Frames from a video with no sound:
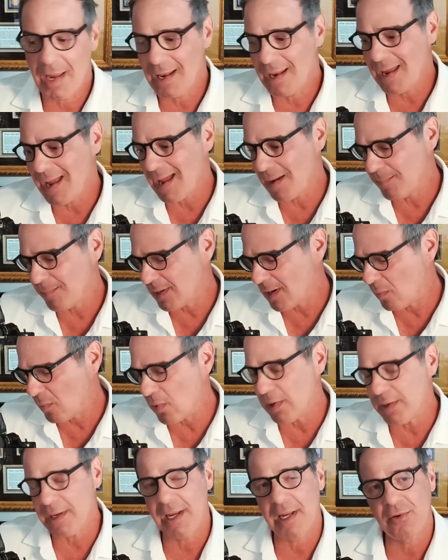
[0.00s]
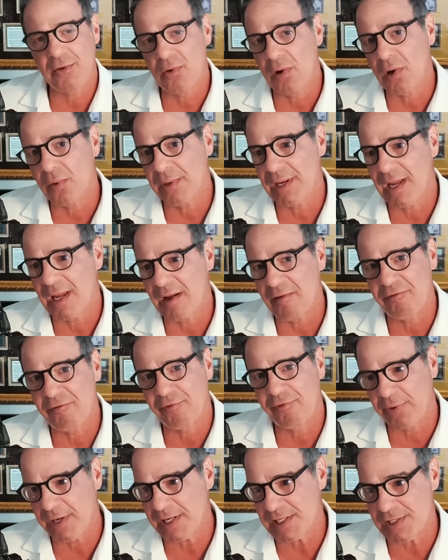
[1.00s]
I mean, on one hand, you already have
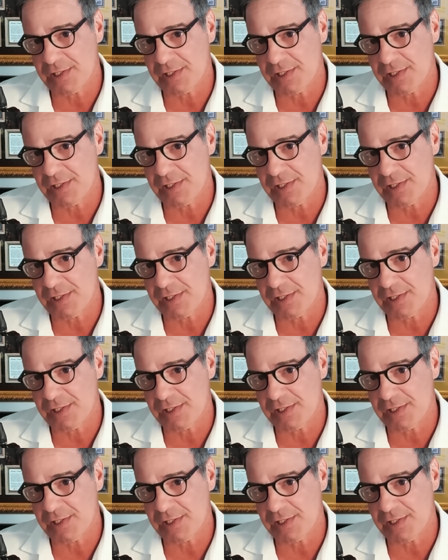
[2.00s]
freight